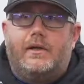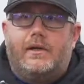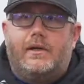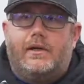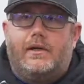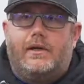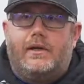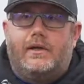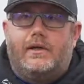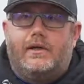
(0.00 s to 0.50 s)

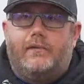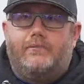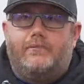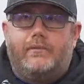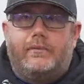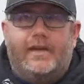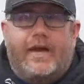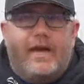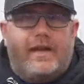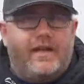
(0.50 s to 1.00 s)

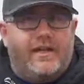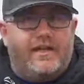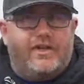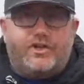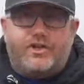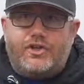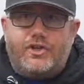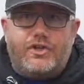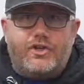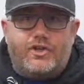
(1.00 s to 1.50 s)

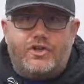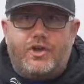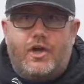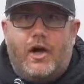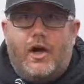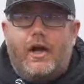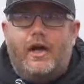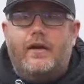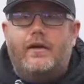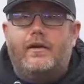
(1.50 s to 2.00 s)
9-inch
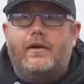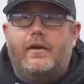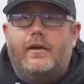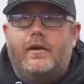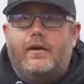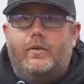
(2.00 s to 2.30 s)
shock,